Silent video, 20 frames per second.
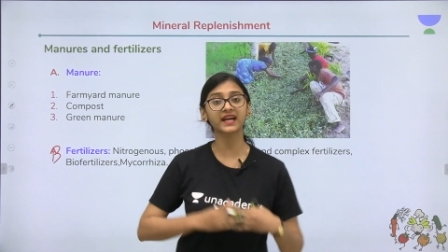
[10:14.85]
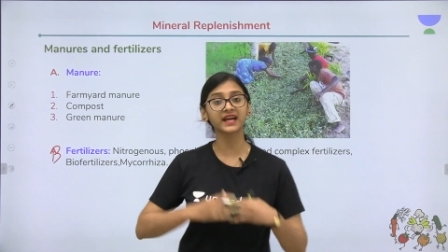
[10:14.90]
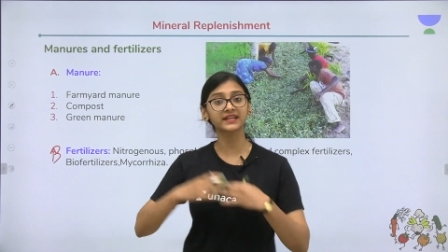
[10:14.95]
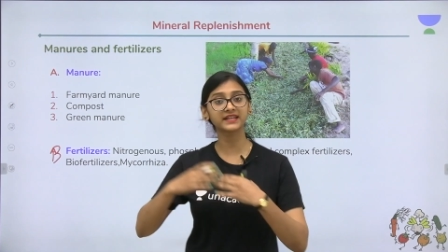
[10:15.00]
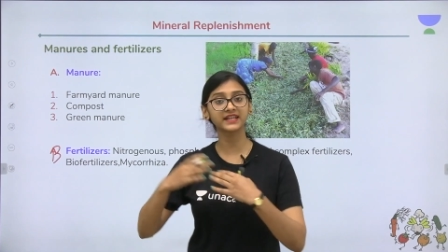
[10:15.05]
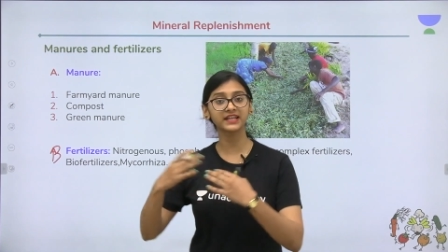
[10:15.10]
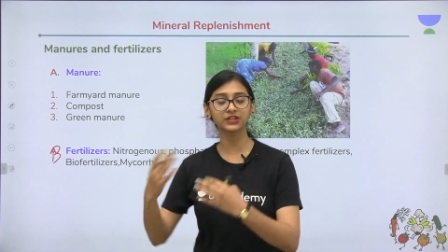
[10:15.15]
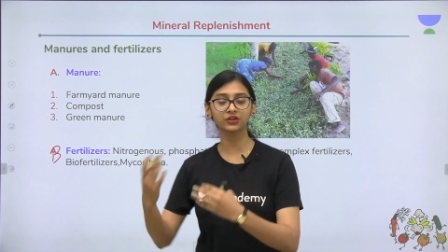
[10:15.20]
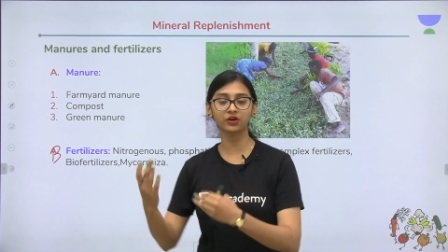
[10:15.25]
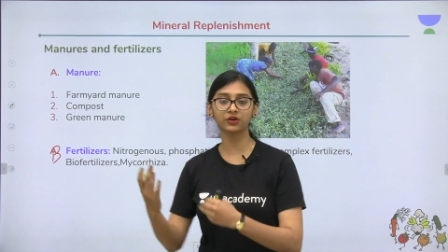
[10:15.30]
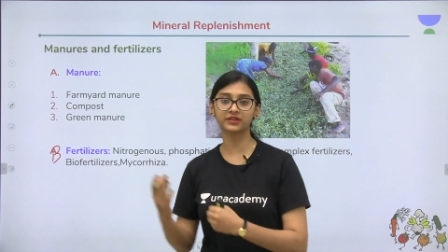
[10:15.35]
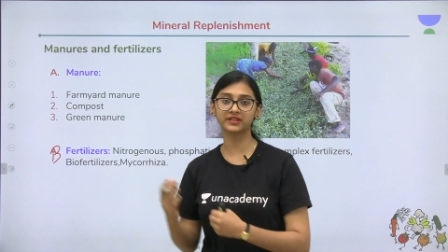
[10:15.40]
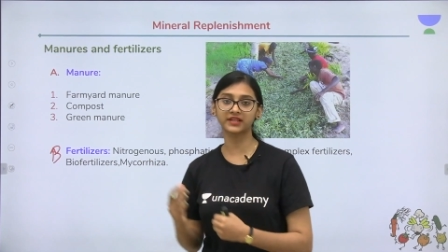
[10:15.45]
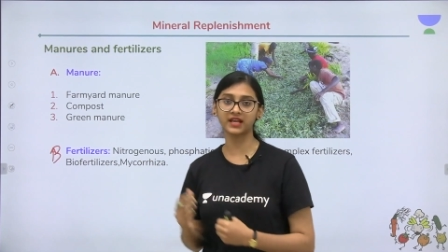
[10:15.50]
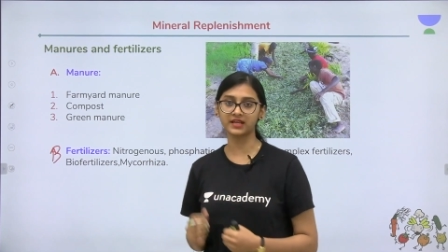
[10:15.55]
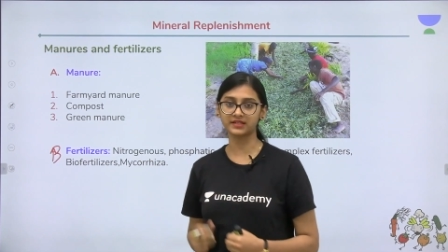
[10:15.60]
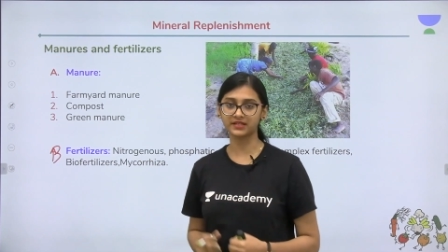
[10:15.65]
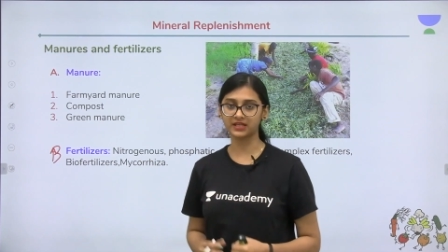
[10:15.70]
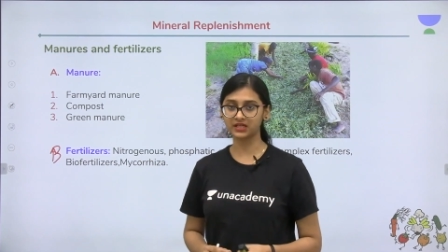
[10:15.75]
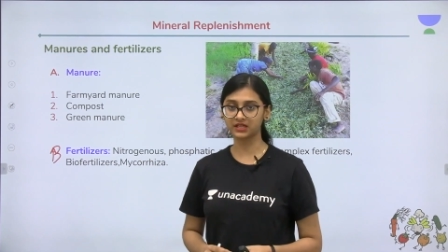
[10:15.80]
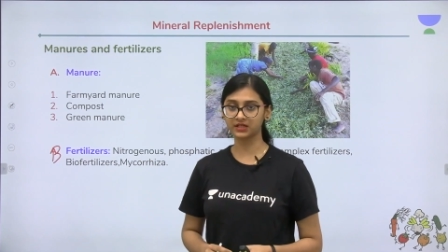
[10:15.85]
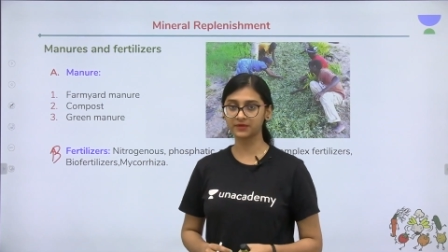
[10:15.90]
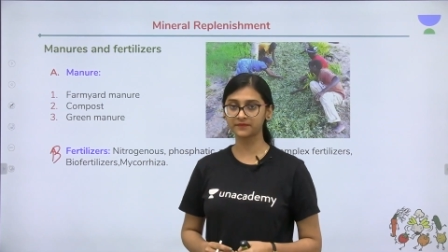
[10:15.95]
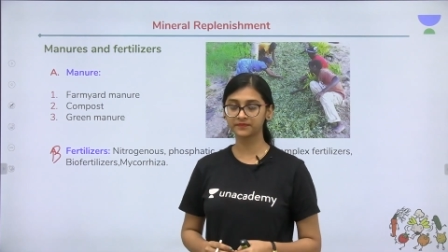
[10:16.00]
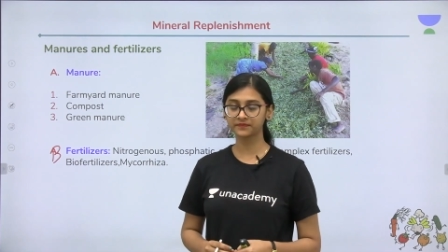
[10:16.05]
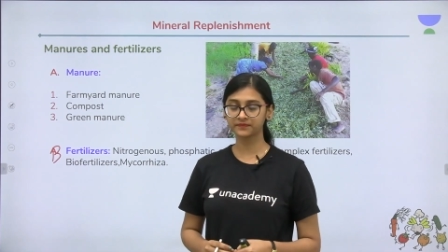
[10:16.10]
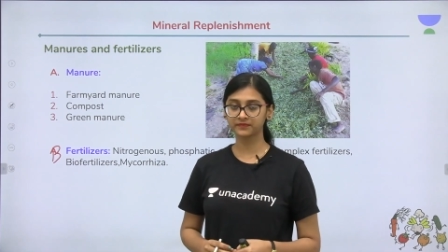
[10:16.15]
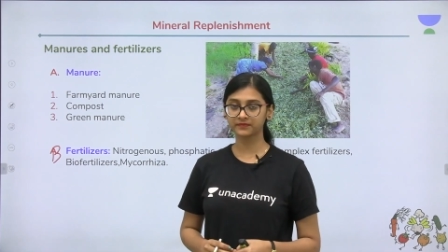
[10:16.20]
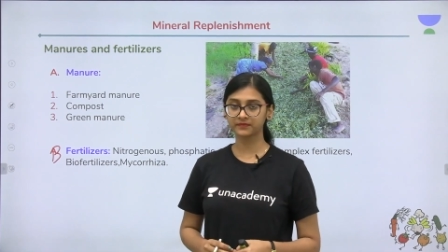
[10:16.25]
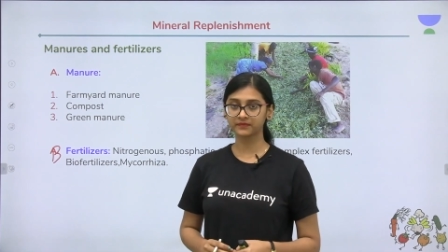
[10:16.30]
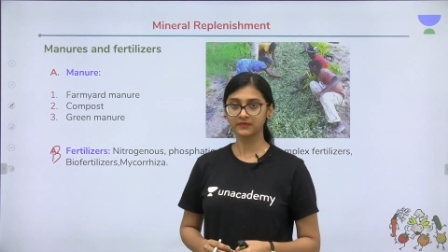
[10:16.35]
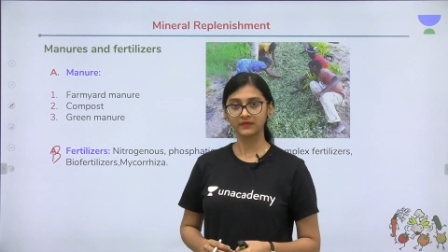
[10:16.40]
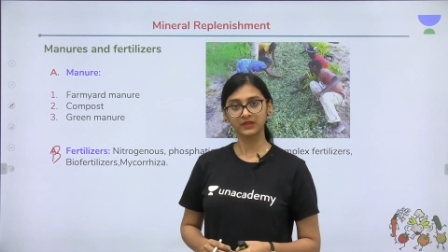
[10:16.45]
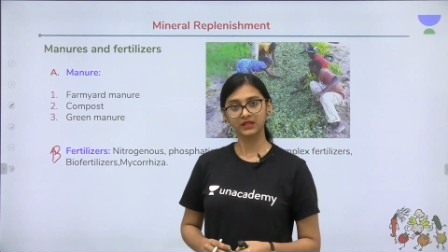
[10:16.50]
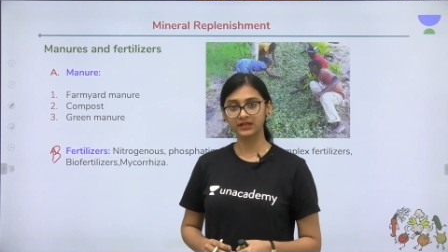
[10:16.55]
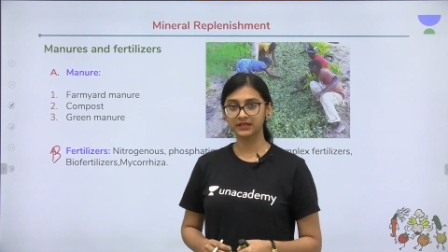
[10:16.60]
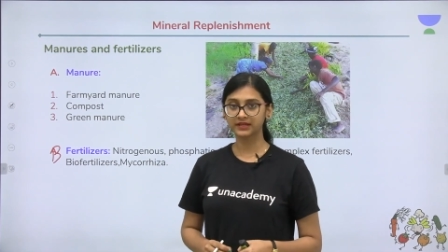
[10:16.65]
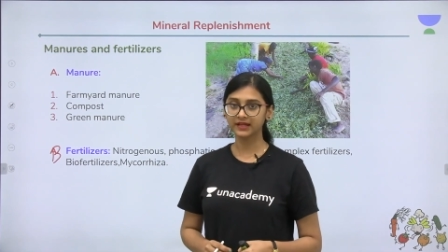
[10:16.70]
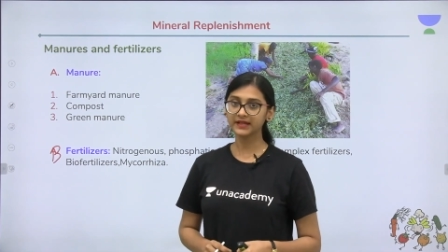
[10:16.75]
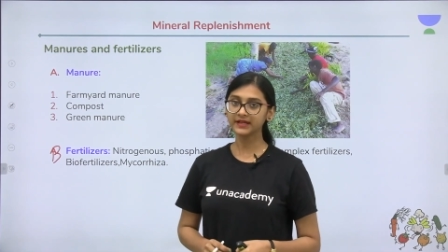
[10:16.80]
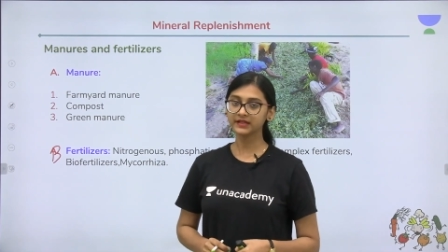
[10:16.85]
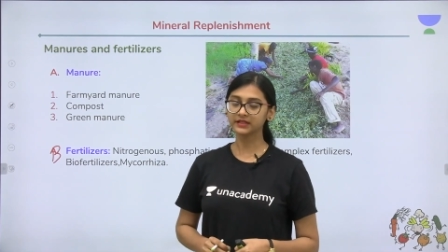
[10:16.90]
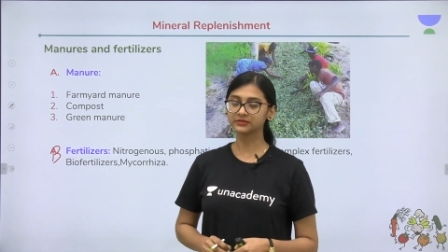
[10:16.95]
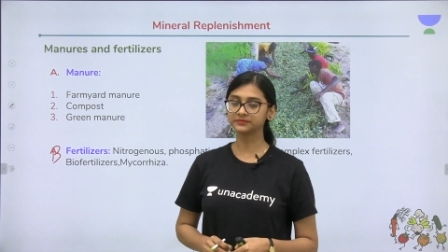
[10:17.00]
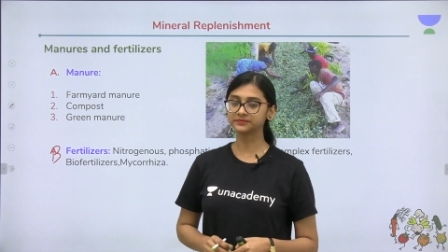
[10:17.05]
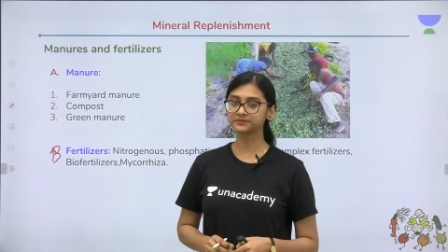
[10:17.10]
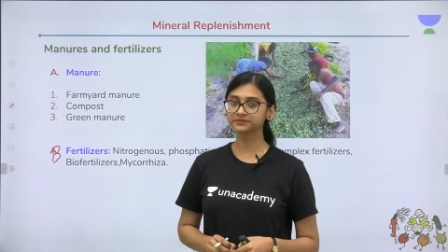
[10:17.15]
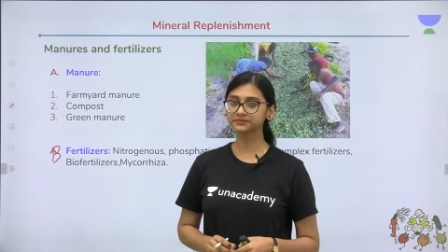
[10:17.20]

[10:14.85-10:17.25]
and inorganic, right?